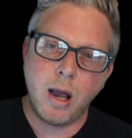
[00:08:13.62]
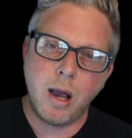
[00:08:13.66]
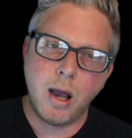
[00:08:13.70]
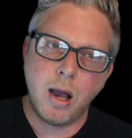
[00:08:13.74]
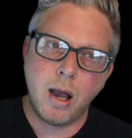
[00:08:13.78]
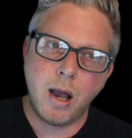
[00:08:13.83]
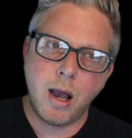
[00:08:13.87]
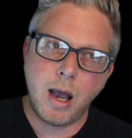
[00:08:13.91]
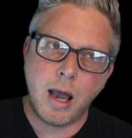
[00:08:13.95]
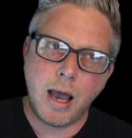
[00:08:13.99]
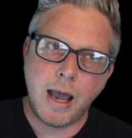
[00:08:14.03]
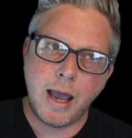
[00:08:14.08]

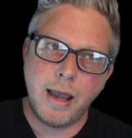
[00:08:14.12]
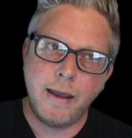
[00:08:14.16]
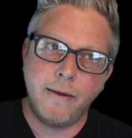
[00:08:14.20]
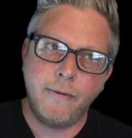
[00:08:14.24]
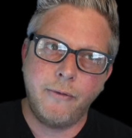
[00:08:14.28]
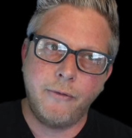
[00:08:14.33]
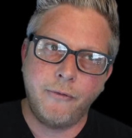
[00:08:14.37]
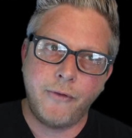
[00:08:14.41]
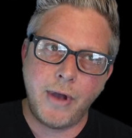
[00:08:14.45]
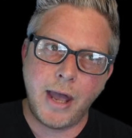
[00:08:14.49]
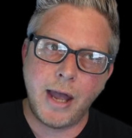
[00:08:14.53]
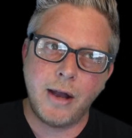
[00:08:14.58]
I have
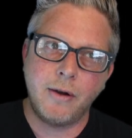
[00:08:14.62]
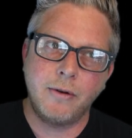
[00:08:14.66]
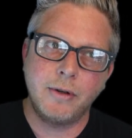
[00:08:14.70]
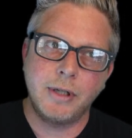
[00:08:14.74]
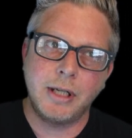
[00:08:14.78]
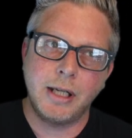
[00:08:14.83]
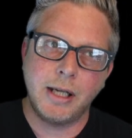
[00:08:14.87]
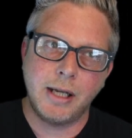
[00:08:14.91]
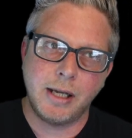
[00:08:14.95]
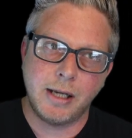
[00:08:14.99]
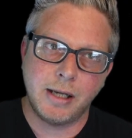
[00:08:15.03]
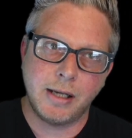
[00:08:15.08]

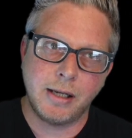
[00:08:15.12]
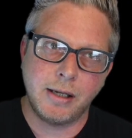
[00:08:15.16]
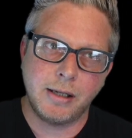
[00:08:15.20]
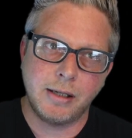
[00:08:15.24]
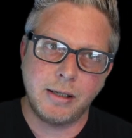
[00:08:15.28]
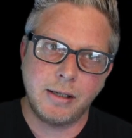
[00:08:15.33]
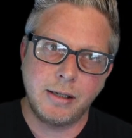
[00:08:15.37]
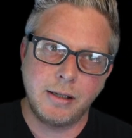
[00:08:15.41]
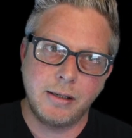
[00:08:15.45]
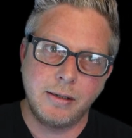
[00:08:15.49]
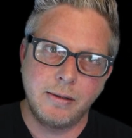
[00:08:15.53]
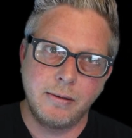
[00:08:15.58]
found
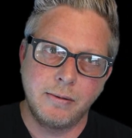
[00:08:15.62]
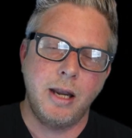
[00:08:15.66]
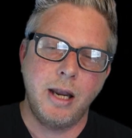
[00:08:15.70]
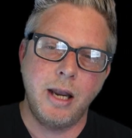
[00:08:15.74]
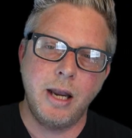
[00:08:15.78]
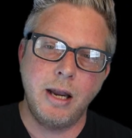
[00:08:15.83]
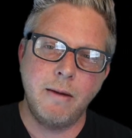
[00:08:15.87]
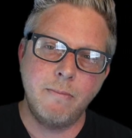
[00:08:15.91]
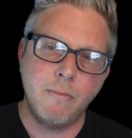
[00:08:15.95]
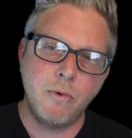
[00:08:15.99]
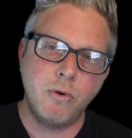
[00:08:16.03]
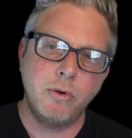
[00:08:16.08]
is,
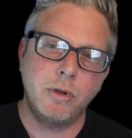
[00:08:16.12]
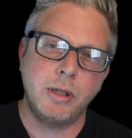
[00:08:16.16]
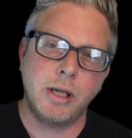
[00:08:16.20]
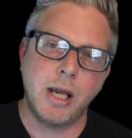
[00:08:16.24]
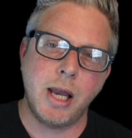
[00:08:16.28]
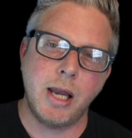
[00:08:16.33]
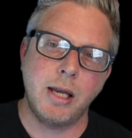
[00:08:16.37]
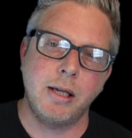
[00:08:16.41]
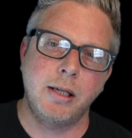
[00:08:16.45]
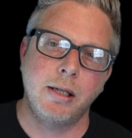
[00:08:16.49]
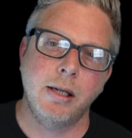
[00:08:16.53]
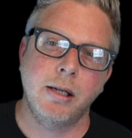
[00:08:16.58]
in most
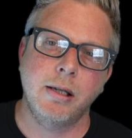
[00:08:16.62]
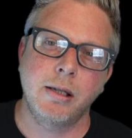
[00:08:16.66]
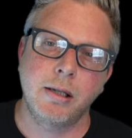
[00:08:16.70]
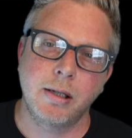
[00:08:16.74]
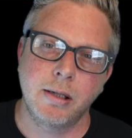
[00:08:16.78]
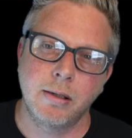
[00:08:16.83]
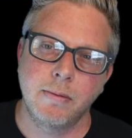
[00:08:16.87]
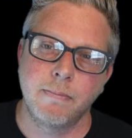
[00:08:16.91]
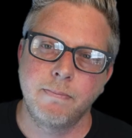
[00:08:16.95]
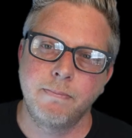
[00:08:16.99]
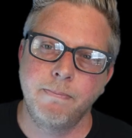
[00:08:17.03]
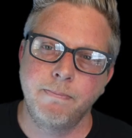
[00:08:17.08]

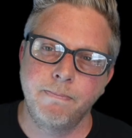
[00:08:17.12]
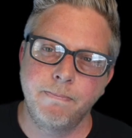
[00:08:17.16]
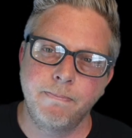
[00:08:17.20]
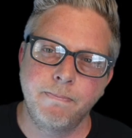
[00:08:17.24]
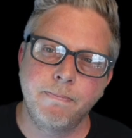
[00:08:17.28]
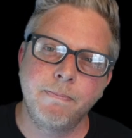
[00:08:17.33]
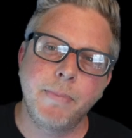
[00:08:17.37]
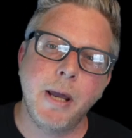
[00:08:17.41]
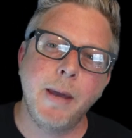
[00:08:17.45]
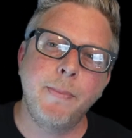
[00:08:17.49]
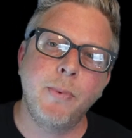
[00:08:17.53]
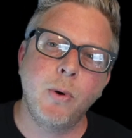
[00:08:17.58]
cases,
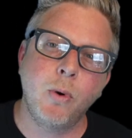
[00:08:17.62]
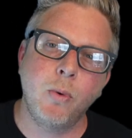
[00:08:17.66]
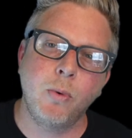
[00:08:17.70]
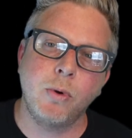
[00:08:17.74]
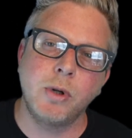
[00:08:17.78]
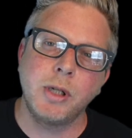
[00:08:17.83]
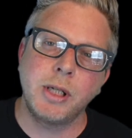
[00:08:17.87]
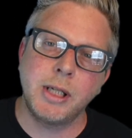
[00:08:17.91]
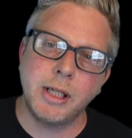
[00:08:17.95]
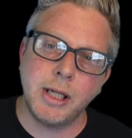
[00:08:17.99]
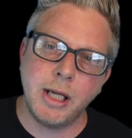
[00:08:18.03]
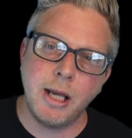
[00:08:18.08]
people will
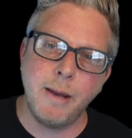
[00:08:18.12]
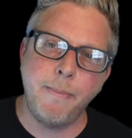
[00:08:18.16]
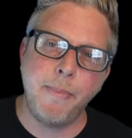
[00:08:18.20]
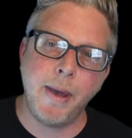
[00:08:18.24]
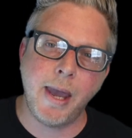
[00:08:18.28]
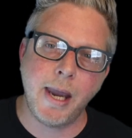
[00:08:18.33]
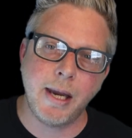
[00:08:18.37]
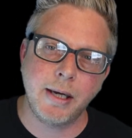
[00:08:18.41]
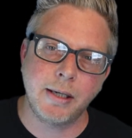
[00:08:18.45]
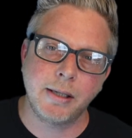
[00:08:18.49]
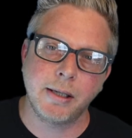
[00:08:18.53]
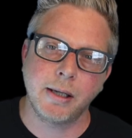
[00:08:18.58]
see a
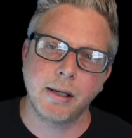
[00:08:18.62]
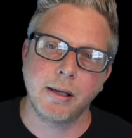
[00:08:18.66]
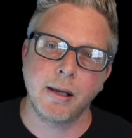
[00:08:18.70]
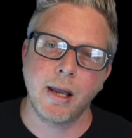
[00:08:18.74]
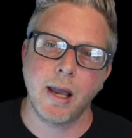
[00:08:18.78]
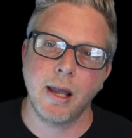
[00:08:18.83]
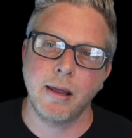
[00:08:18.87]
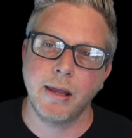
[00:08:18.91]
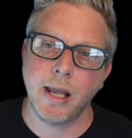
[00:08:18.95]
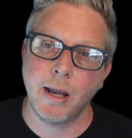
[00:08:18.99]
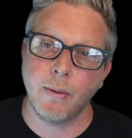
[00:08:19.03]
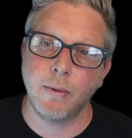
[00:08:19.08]
painting
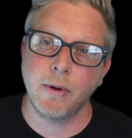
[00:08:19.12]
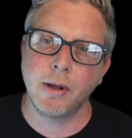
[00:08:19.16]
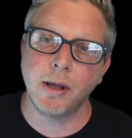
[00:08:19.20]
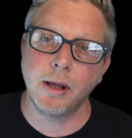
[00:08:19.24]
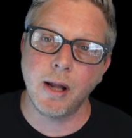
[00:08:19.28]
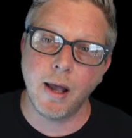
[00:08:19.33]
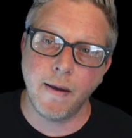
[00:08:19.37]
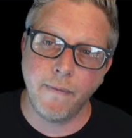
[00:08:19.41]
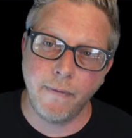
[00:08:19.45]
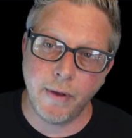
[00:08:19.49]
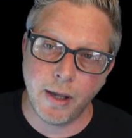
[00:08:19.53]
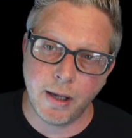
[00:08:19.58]
and they will
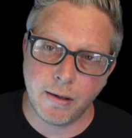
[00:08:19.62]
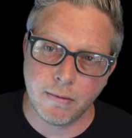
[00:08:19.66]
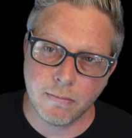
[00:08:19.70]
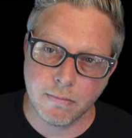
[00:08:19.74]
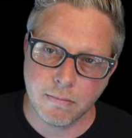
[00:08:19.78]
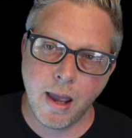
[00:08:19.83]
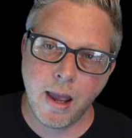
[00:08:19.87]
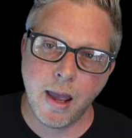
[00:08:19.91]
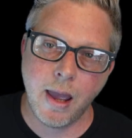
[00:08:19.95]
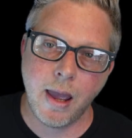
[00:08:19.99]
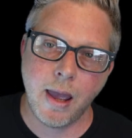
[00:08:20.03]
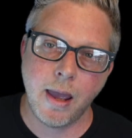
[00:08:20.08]
love it,
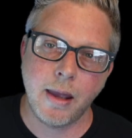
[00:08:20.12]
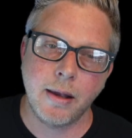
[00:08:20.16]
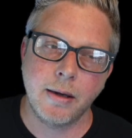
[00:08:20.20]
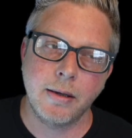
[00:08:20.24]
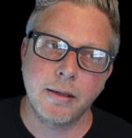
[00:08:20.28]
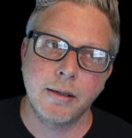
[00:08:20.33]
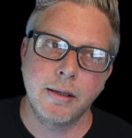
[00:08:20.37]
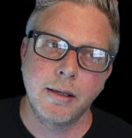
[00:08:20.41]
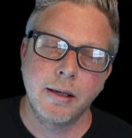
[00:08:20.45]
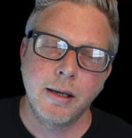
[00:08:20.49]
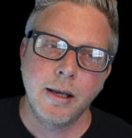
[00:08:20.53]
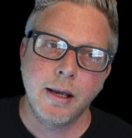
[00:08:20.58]

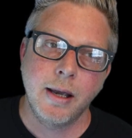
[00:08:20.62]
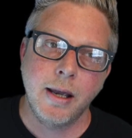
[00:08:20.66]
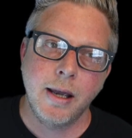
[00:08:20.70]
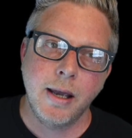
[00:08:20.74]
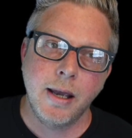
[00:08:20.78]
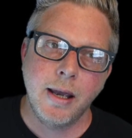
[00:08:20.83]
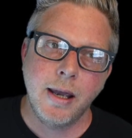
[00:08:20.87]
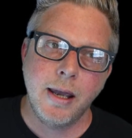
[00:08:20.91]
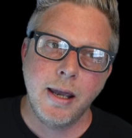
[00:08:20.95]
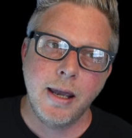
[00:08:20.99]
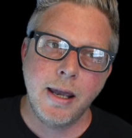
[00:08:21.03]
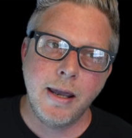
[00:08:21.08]
and
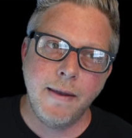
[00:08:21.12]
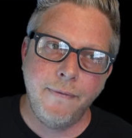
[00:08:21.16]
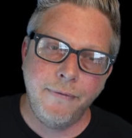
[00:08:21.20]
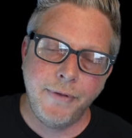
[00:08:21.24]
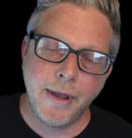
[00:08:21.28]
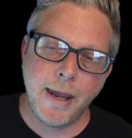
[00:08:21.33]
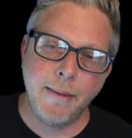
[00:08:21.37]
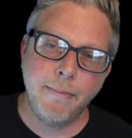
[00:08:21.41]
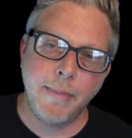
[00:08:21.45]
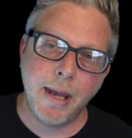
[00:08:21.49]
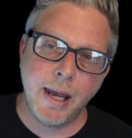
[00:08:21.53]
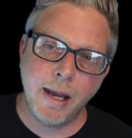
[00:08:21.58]
if
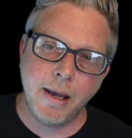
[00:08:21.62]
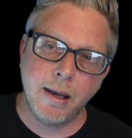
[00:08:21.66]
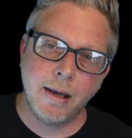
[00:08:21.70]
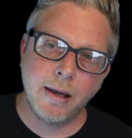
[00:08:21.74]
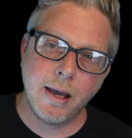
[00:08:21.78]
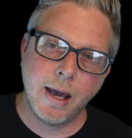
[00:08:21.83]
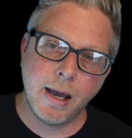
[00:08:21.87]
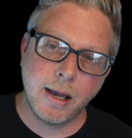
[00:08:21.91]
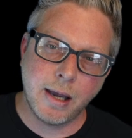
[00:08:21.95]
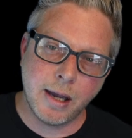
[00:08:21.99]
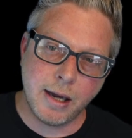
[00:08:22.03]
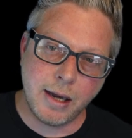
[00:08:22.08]
they make
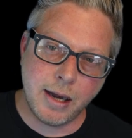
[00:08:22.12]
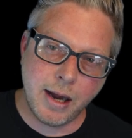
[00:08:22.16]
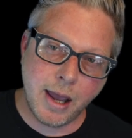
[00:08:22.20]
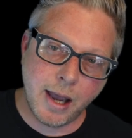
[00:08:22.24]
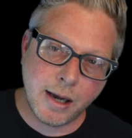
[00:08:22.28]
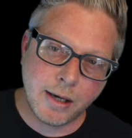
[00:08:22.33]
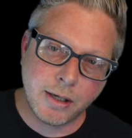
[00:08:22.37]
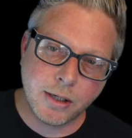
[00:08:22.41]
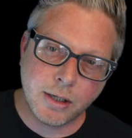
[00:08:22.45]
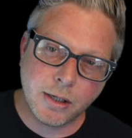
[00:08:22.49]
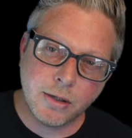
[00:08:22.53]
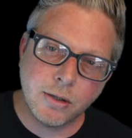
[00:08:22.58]
a
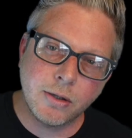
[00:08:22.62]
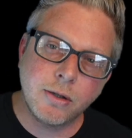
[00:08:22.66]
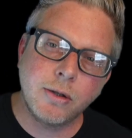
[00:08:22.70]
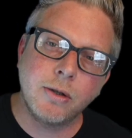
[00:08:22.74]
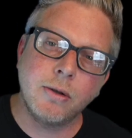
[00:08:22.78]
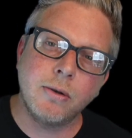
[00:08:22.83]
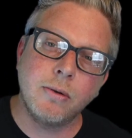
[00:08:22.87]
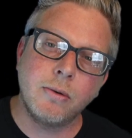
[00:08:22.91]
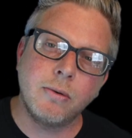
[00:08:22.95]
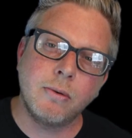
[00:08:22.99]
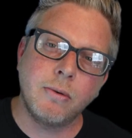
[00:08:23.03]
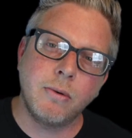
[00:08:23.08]
connection
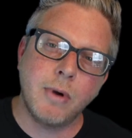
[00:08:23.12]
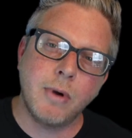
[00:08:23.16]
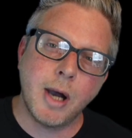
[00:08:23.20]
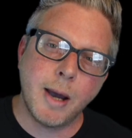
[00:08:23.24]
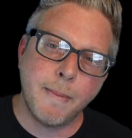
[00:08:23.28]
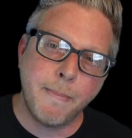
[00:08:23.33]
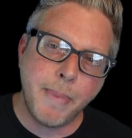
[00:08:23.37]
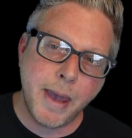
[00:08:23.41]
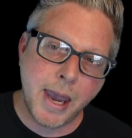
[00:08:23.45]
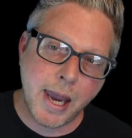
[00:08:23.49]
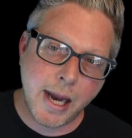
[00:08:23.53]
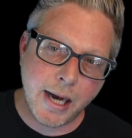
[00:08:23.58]
to a
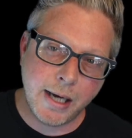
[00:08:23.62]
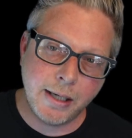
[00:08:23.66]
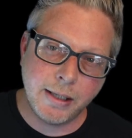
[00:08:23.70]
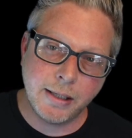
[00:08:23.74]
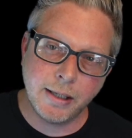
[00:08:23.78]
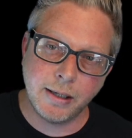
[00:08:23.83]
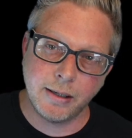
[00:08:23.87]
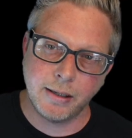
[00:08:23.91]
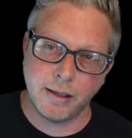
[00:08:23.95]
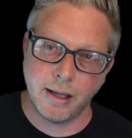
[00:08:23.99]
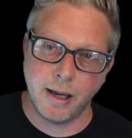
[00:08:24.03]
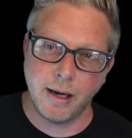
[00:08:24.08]

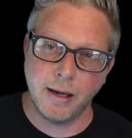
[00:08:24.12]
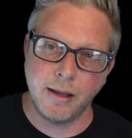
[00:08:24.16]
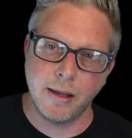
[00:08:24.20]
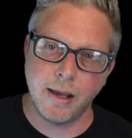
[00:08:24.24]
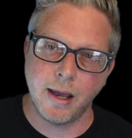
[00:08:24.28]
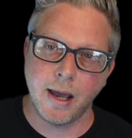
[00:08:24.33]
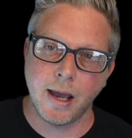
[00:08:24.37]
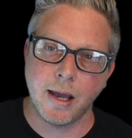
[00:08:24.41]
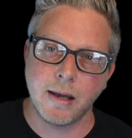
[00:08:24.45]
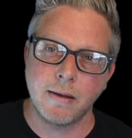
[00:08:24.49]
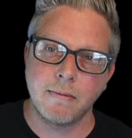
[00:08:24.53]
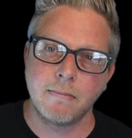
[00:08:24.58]
painting like
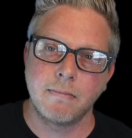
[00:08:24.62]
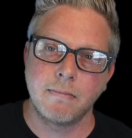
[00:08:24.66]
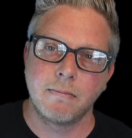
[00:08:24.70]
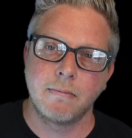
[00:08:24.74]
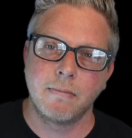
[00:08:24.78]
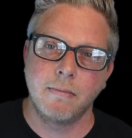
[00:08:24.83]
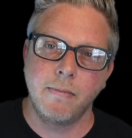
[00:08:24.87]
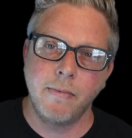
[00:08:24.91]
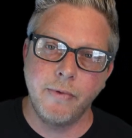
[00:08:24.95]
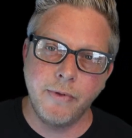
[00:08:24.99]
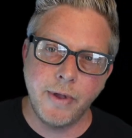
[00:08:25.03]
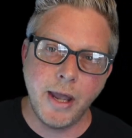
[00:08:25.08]
that,
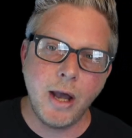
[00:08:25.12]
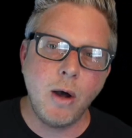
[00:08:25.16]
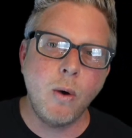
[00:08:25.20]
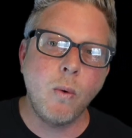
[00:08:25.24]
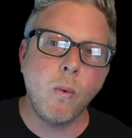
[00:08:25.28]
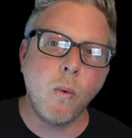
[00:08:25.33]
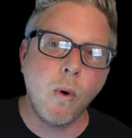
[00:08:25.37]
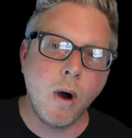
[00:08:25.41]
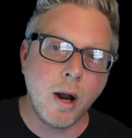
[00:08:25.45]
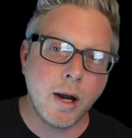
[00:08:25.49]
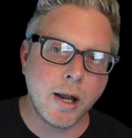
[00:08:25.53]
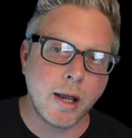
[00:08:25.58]
they'll
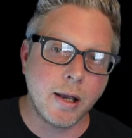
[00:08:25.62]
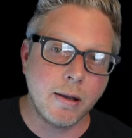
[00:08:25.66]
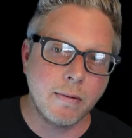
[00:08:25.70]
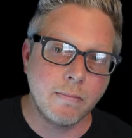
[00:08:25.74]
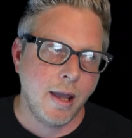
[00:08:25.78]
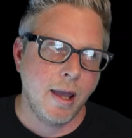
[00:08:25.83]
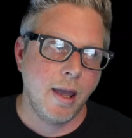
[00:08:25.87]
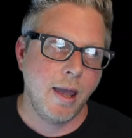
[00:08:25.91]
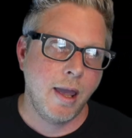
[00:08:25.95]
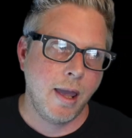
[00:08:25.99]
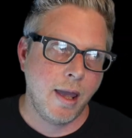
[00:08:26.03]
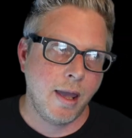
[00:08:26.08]
want it
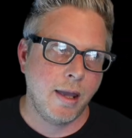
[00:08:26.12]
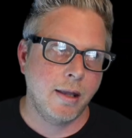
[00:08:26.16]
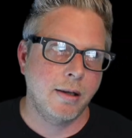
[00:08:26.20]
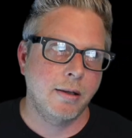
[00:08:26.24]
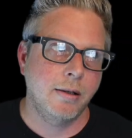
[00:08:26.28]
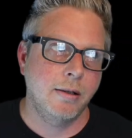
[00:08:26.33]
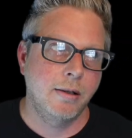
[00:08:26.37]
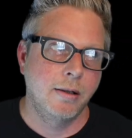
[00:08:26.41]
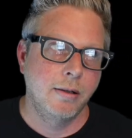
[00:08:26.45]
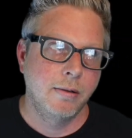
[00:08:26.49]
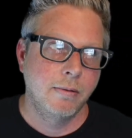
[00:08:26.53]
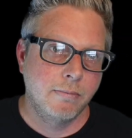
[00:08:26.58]
and
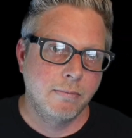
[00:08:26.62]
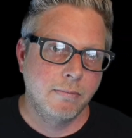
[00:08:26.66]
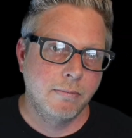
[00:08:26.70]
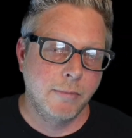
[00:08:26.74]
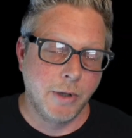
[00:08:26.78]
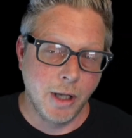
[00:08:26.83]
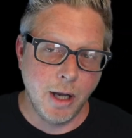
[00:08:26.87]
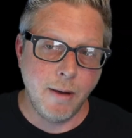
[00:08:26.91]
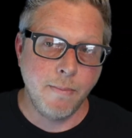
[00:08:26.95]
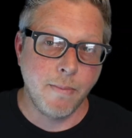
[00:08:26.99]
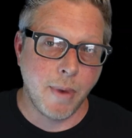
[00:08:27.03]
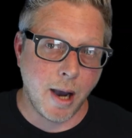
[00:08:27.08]

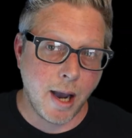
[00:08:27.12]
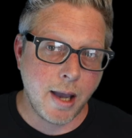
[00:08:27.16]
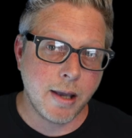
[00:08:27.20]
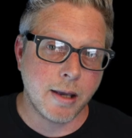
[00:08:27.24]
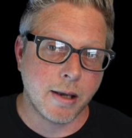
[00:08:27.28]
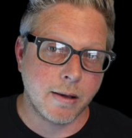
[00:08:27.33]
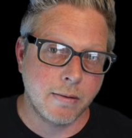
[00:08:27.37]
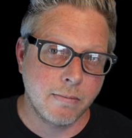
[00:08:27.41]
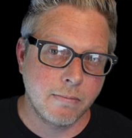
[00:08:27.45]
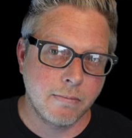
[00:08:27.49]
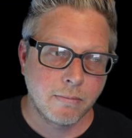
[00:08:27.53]
they'll buy it.